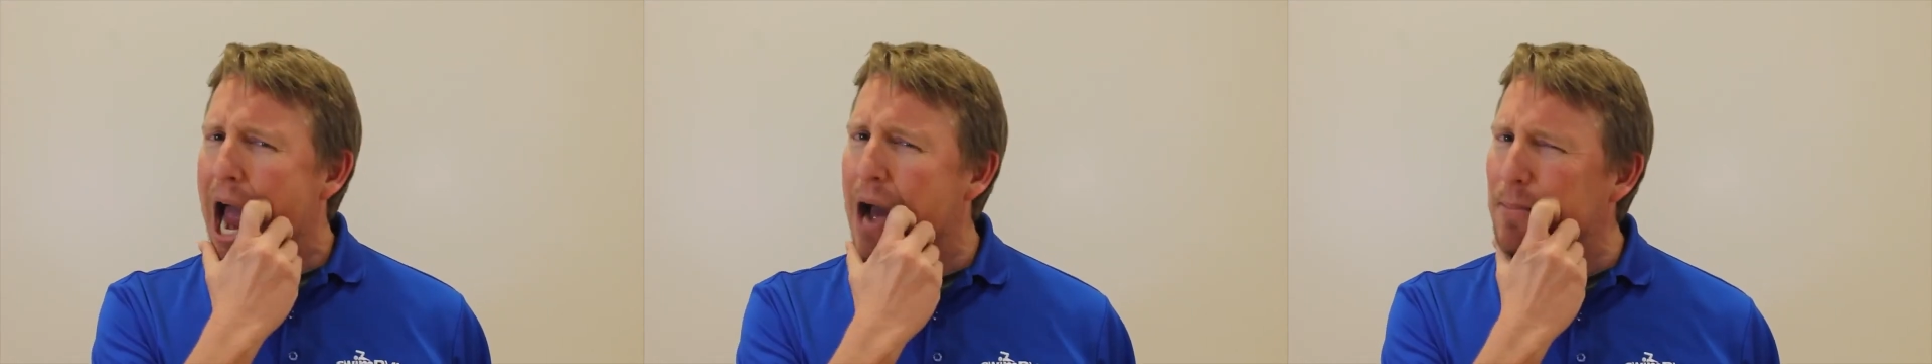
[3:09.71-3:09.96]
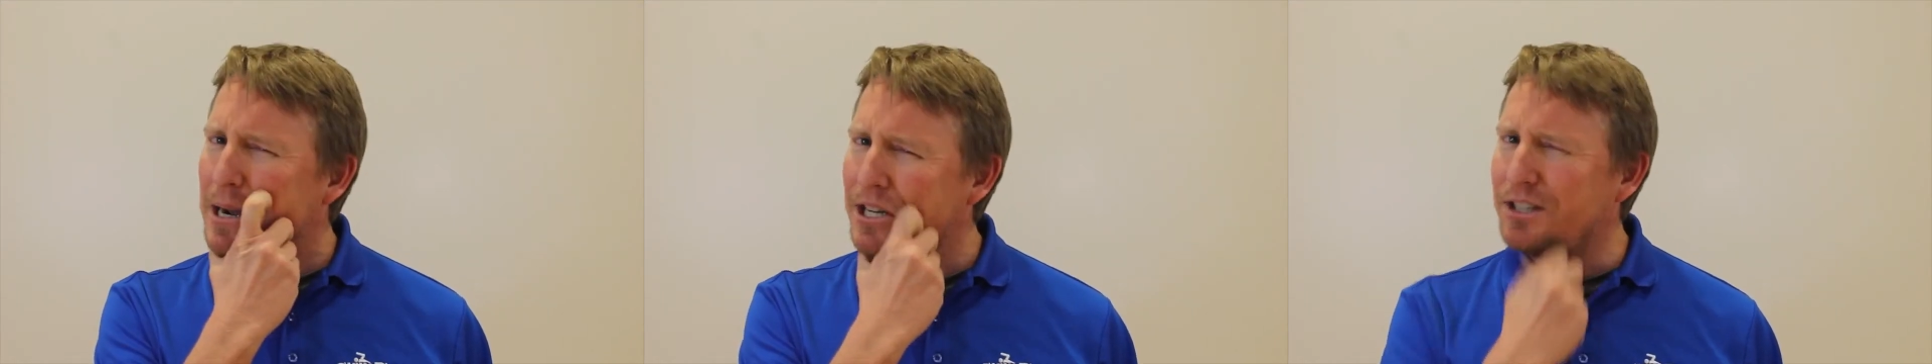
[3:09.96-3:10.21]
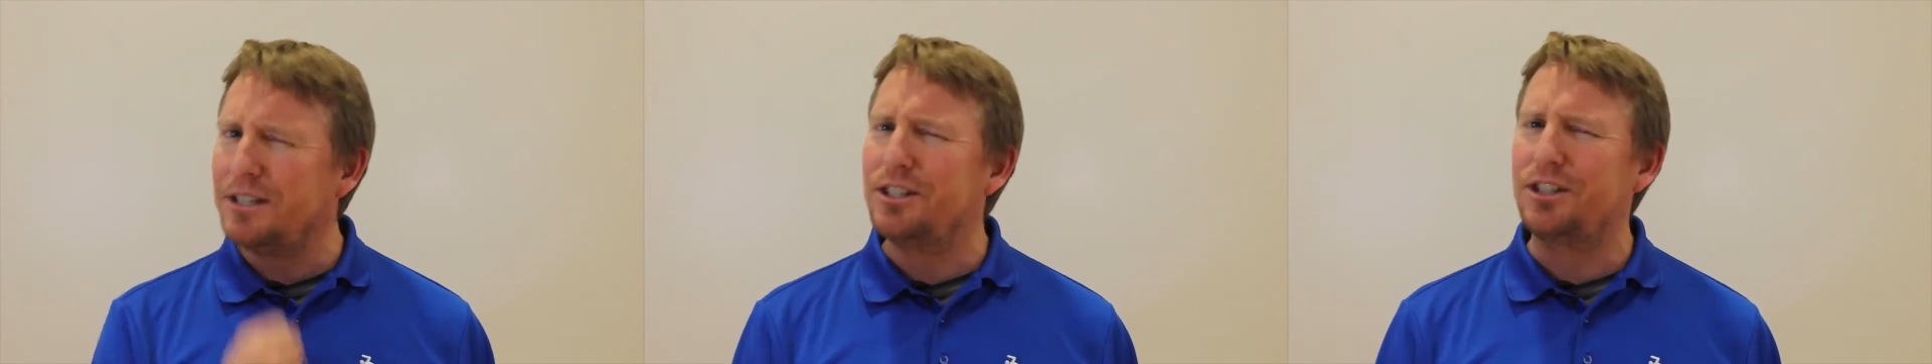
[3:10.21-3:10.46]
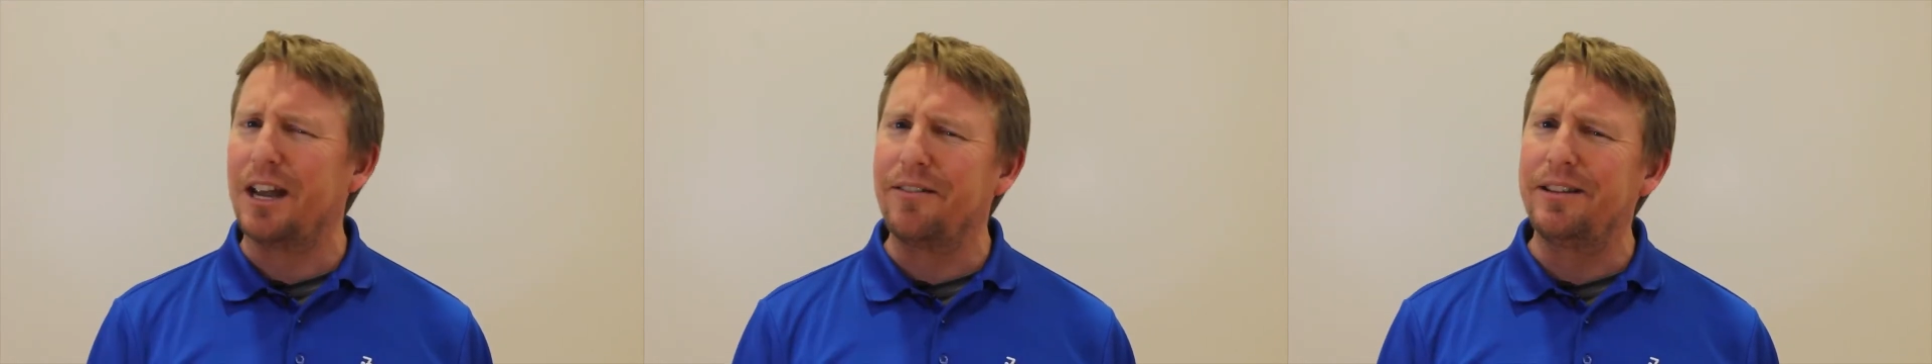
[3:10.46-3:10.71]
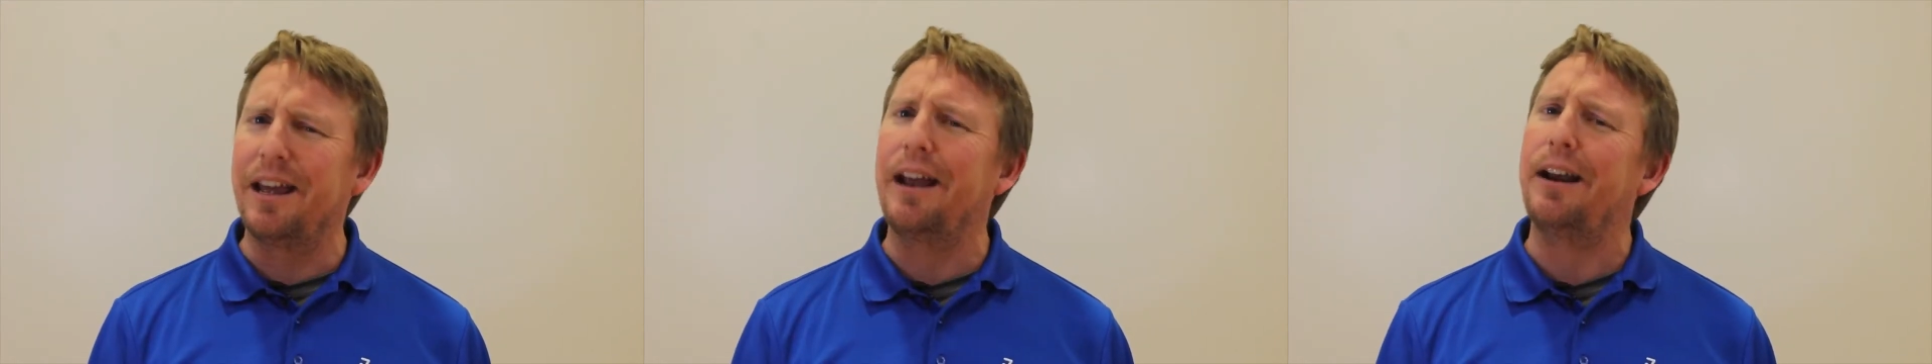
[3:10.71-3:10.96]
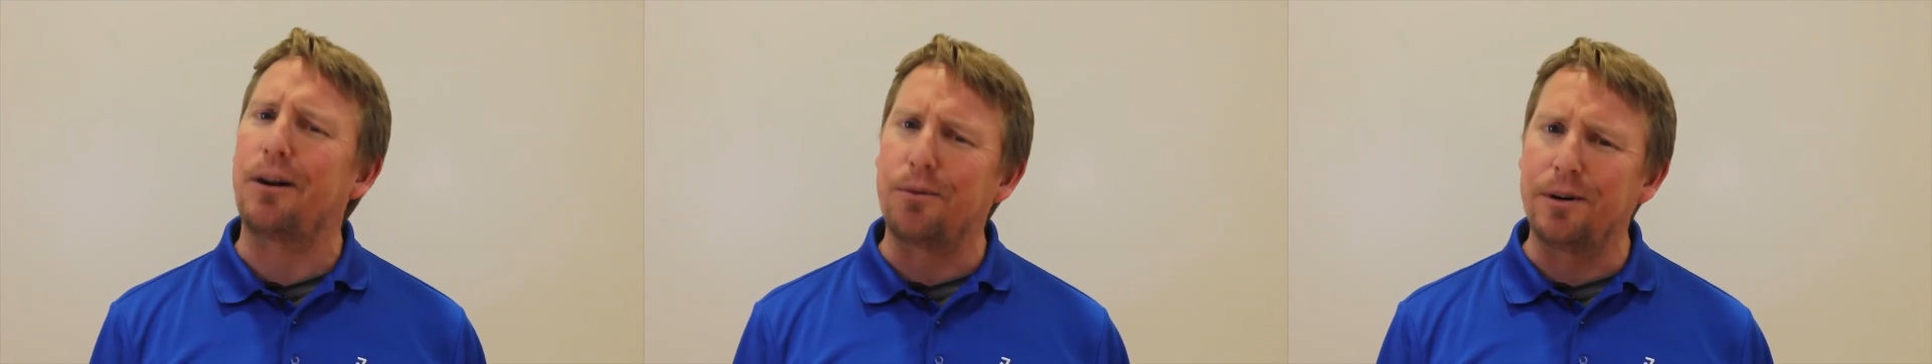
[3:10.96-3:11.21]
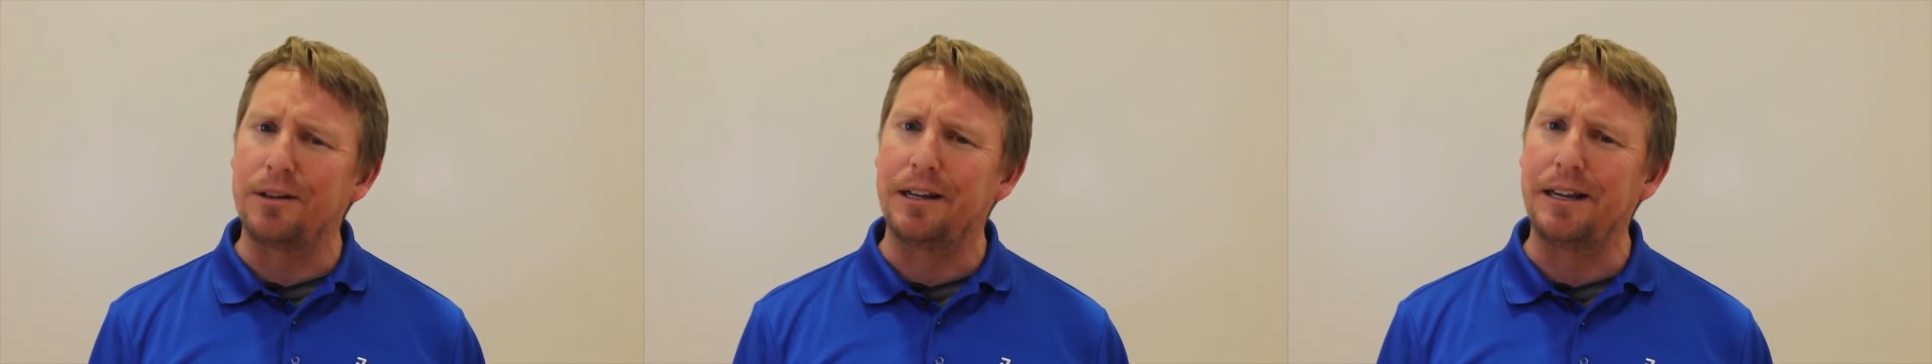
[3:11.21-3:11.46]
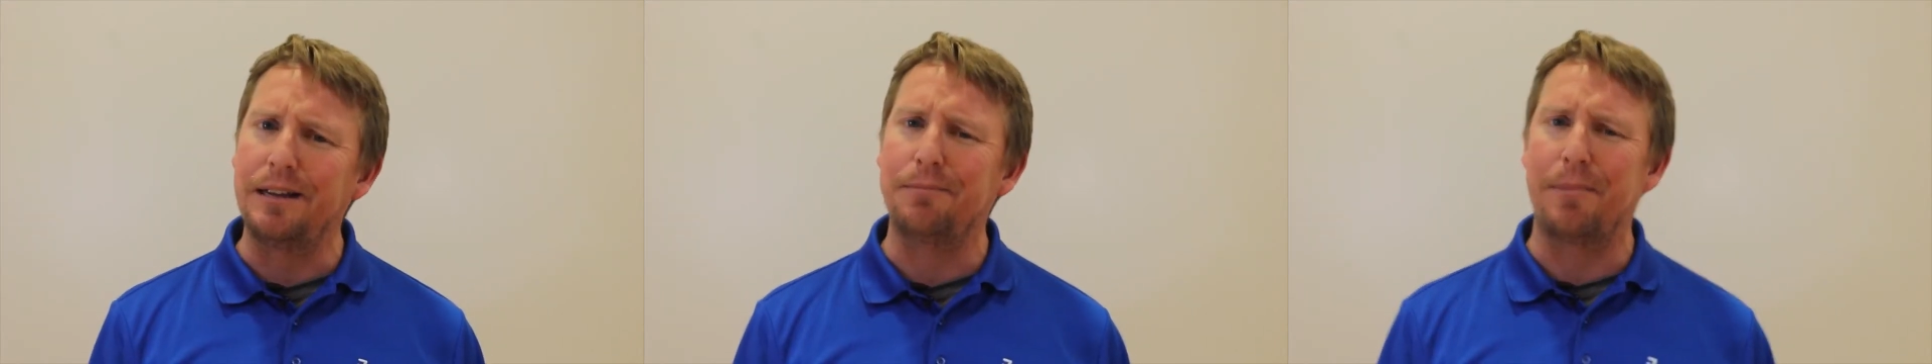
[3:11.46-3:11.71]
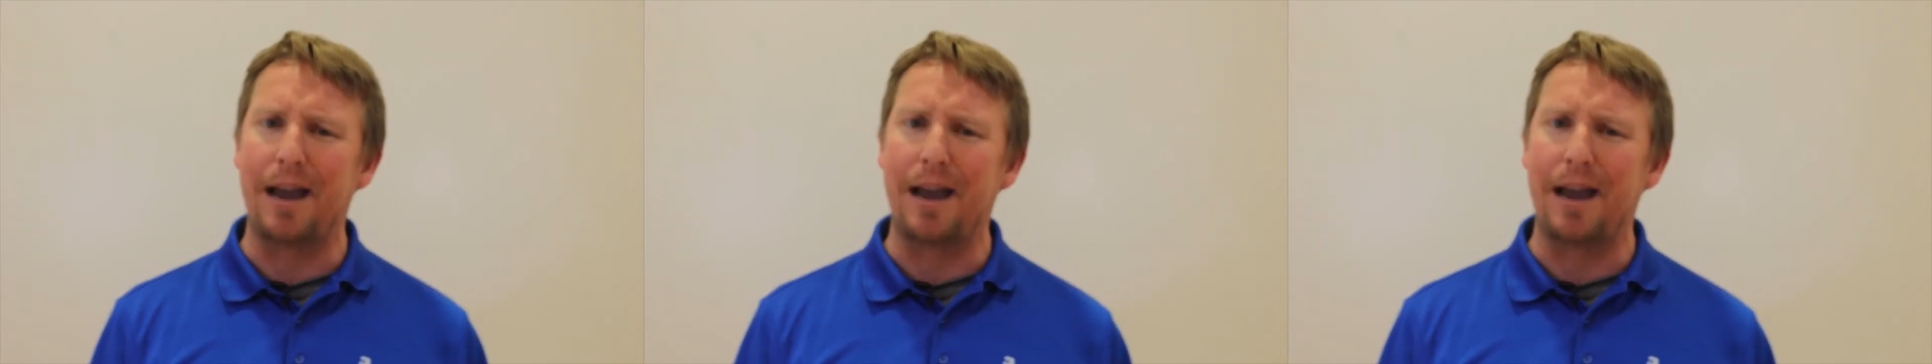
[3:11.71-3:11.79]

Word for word: how much does shaving that hair really